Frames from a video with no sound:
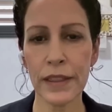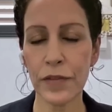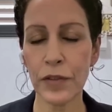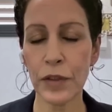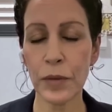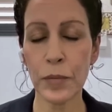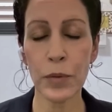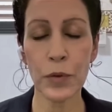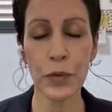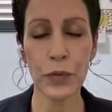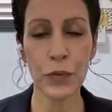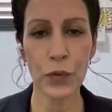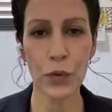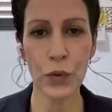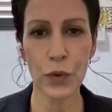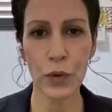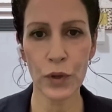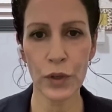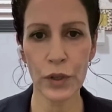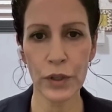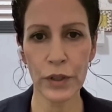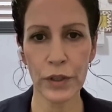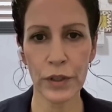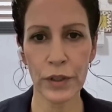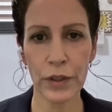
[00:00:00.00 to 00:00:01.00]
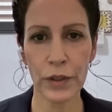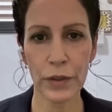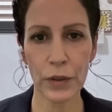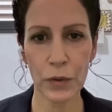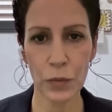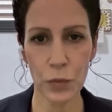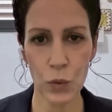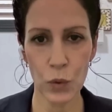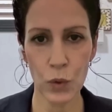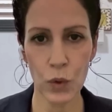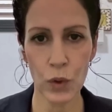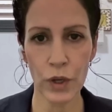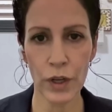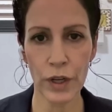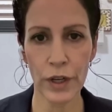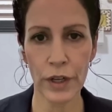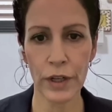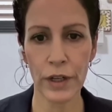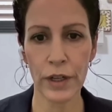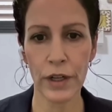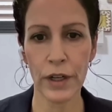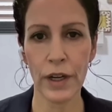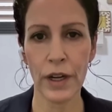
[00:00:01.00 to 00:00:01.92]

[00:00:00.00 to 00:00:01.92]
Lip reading: even before the war.